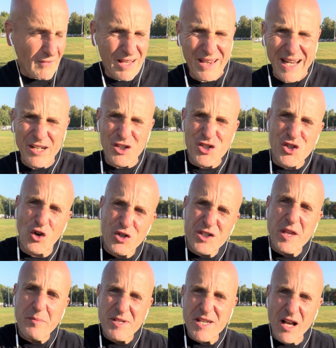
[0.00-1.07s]
that inserts
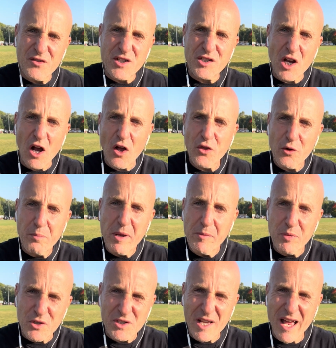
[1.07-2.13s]
themselves into other
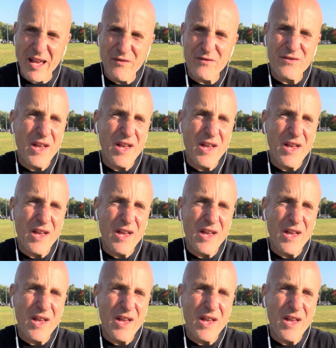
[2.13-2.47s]
people's life